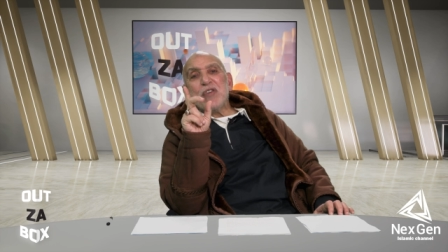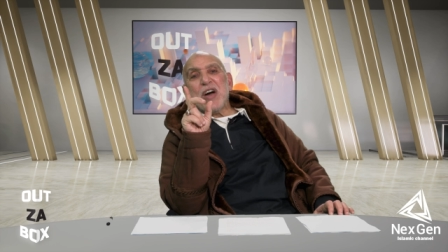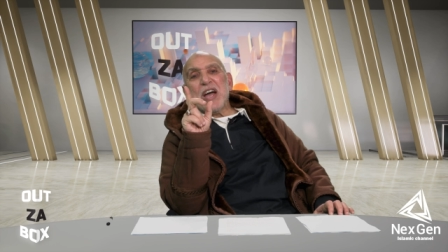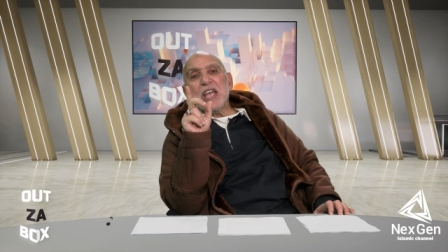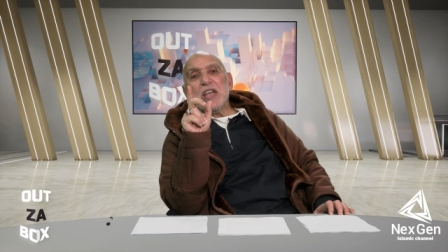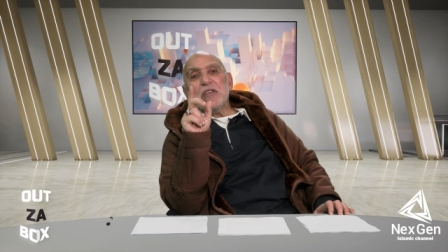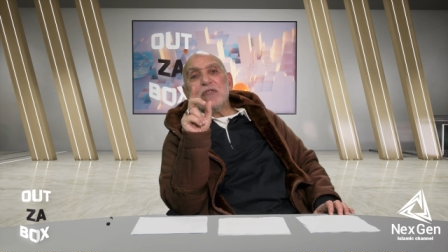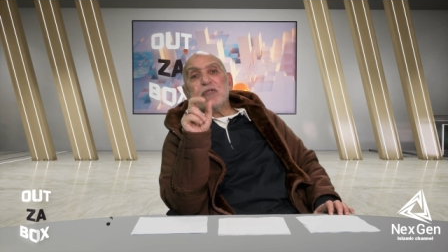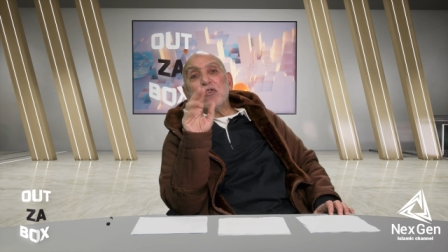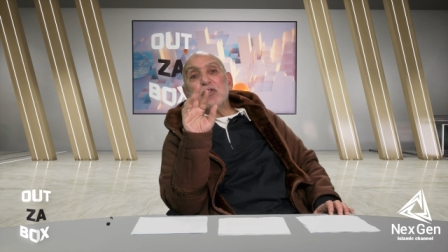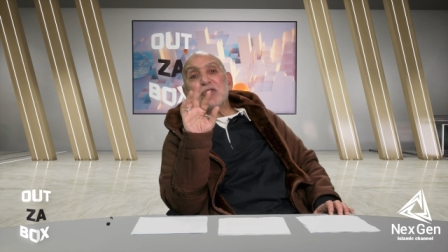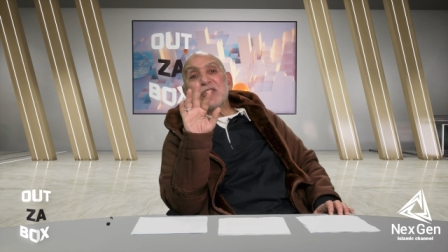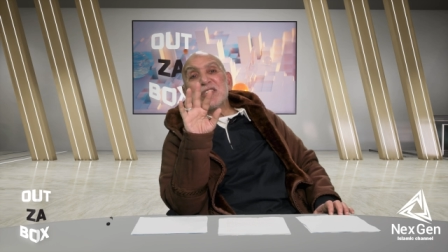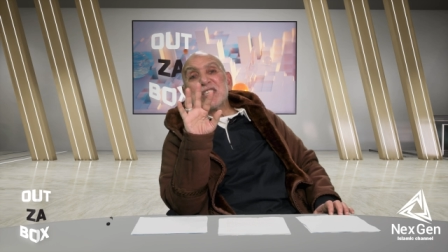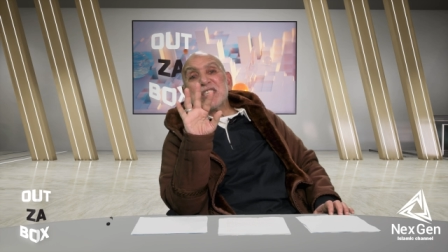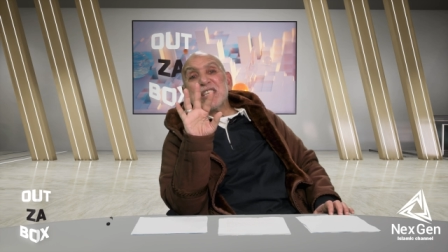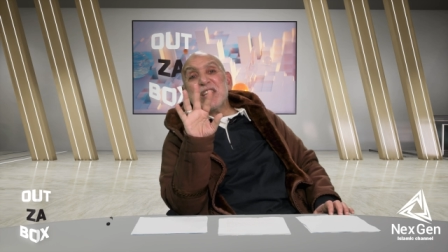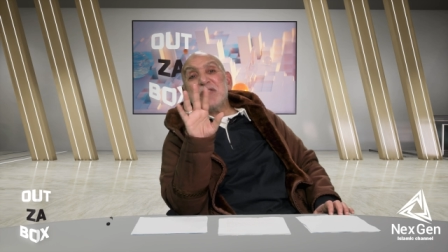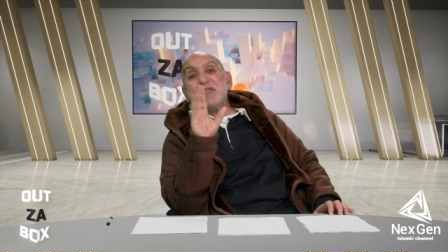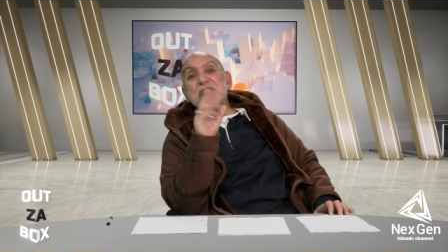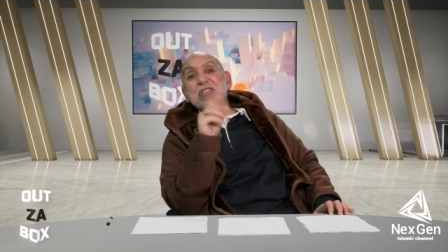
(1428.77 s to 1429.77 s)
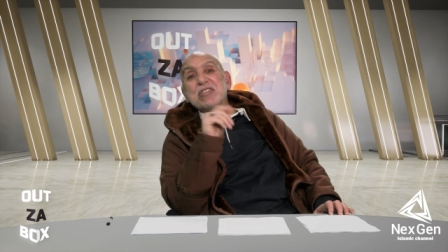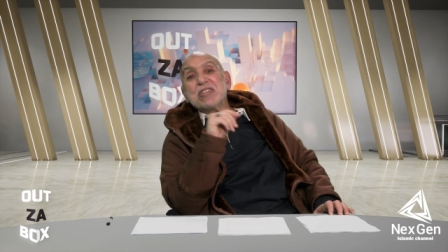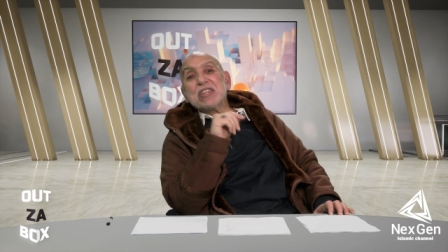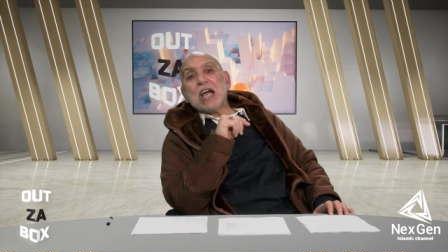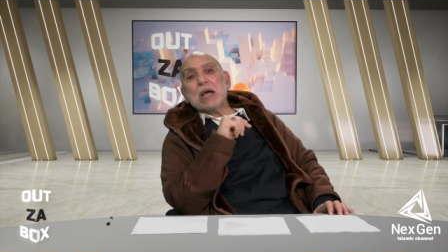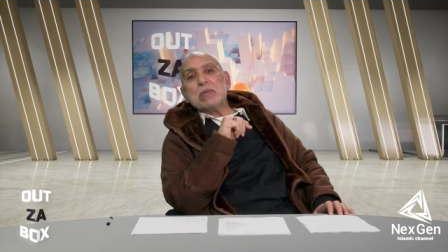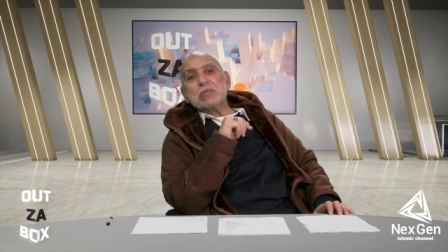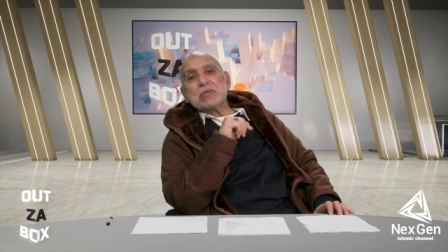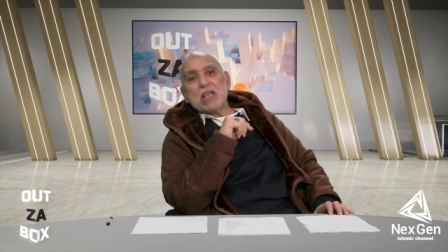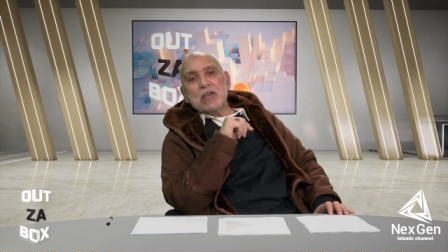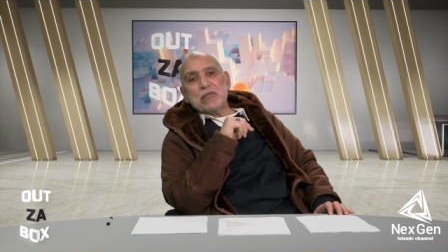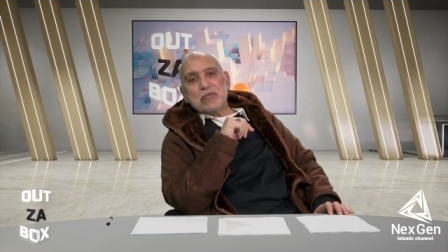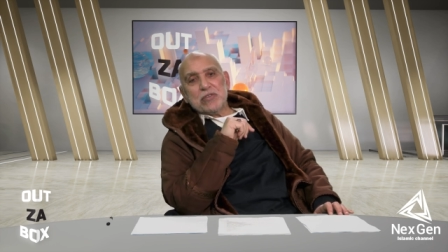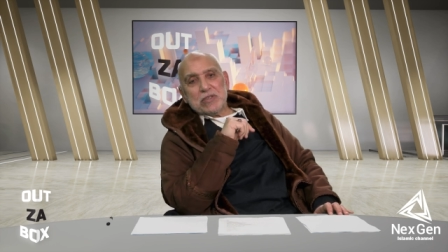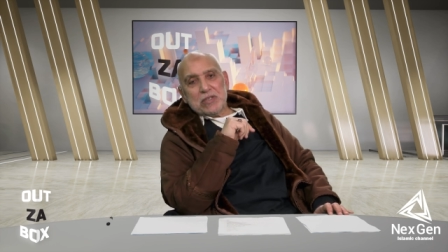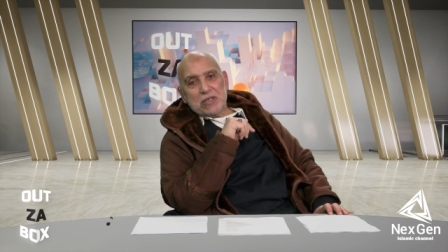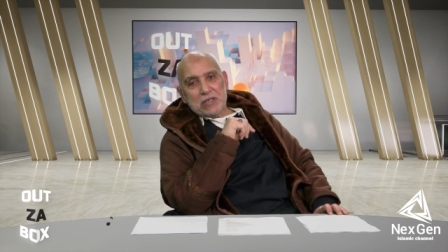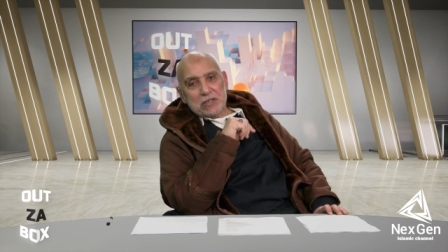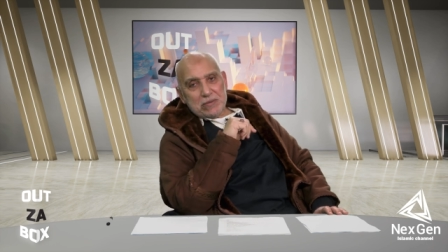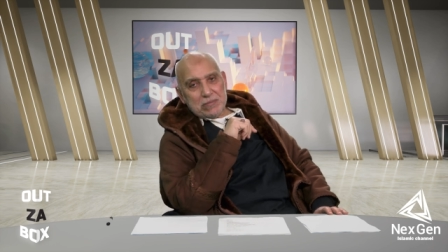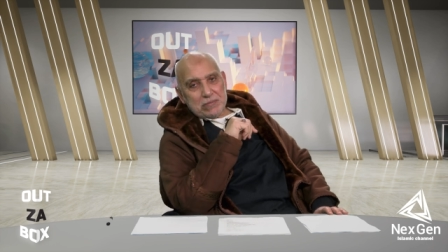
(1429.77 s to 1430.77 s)
5, or 7 times
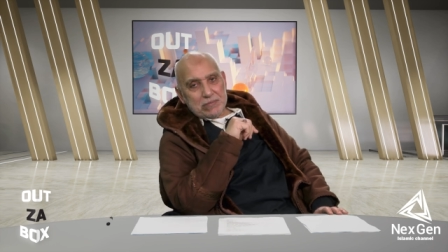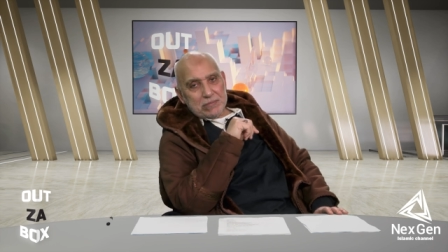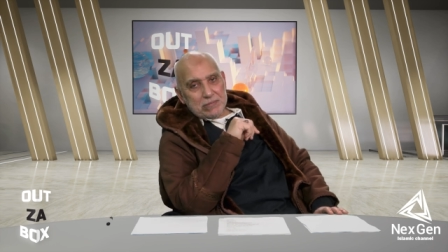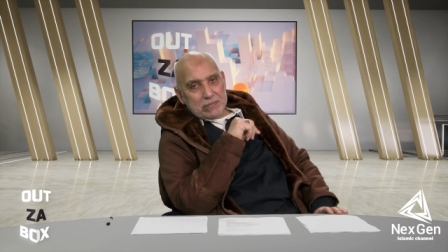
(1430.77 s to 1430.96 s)
every day.